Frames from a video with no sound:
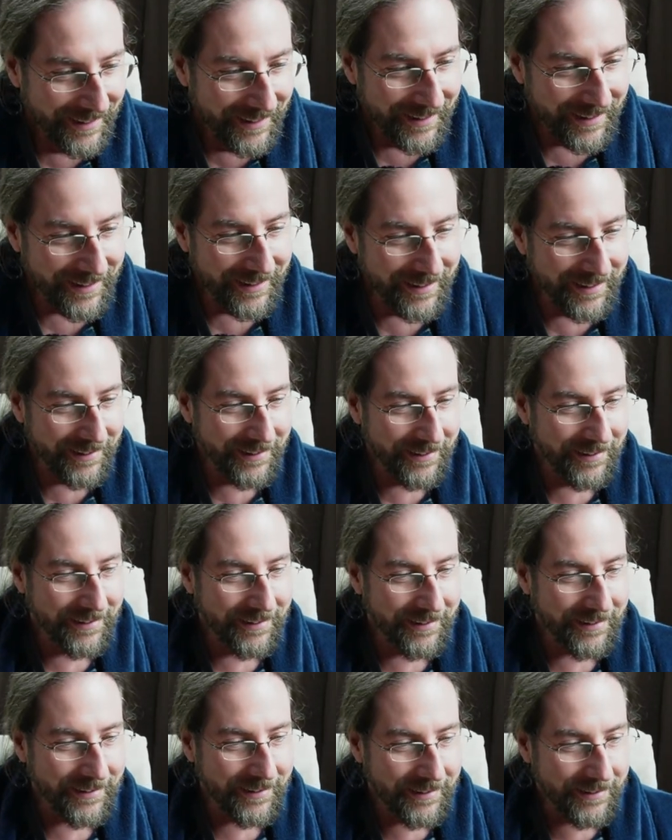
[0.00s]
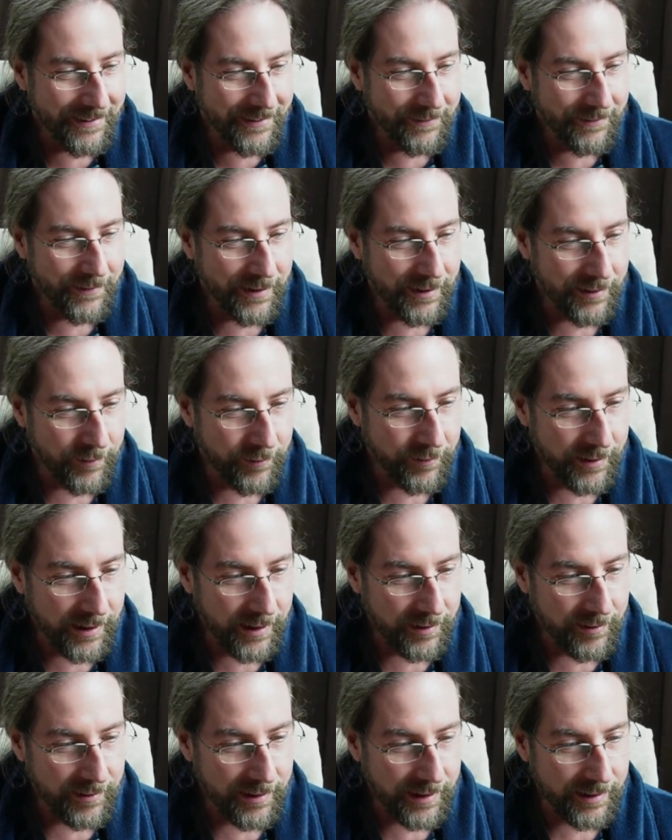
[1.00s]
Uh, um, don't
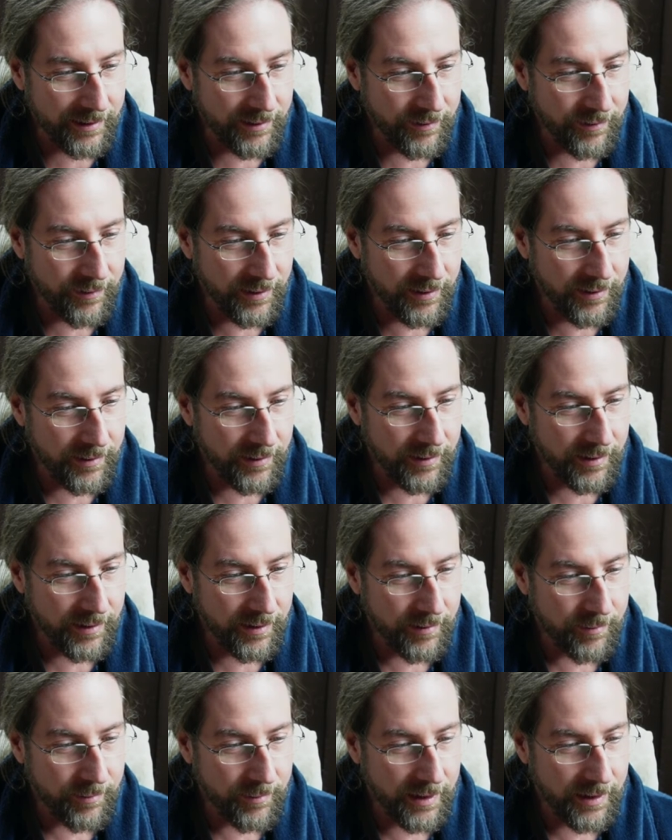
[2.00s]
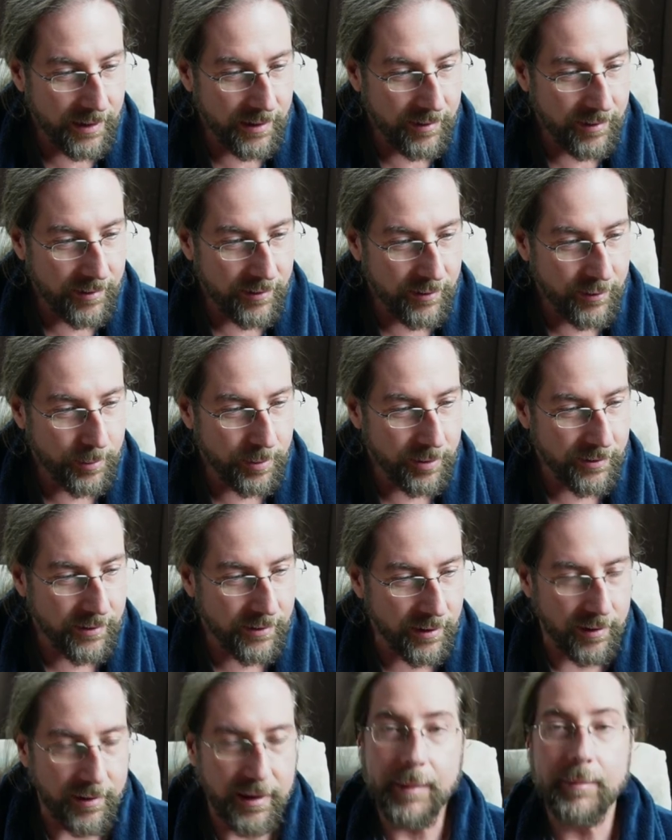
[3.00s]
forget to like this video. His man is a
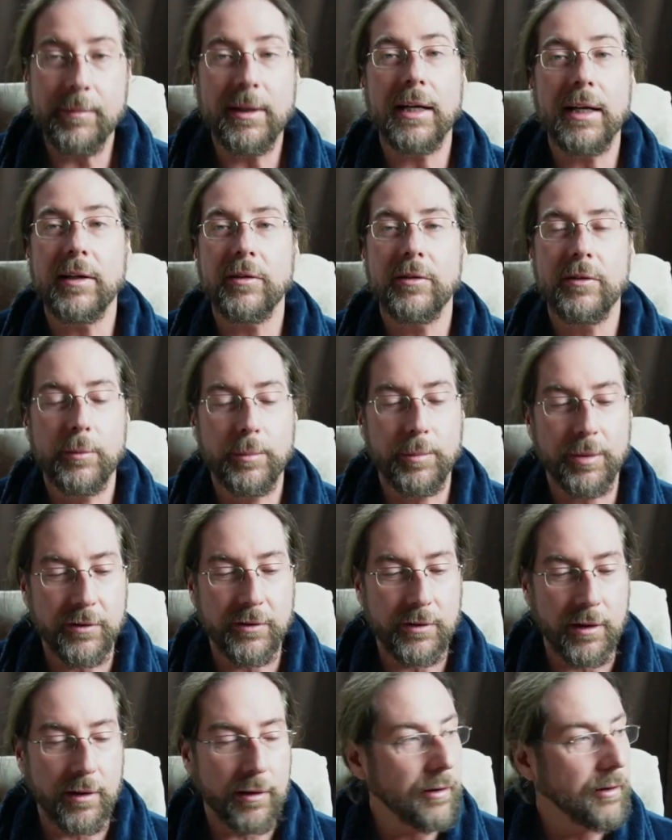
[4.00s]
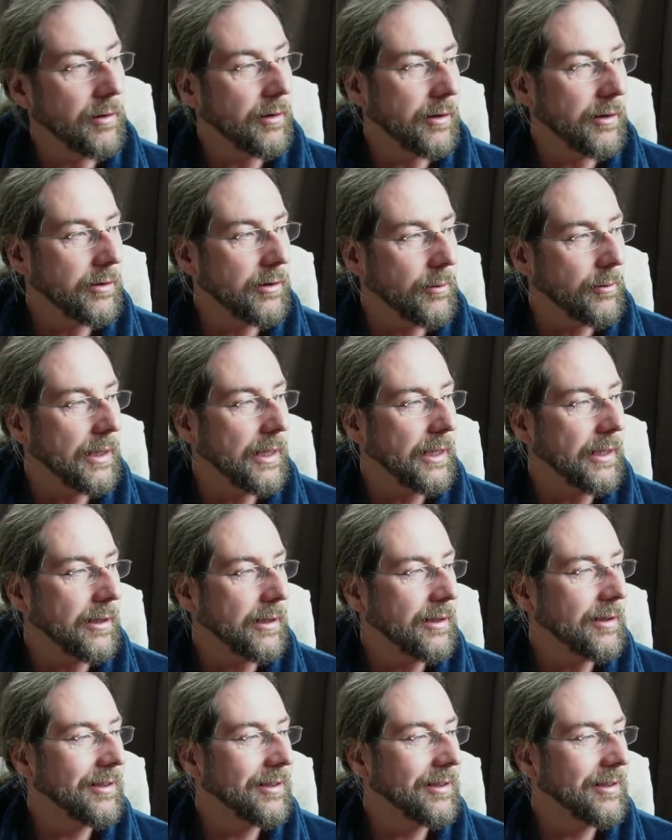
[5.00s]
superstar. I'm not a superstar. And don't like.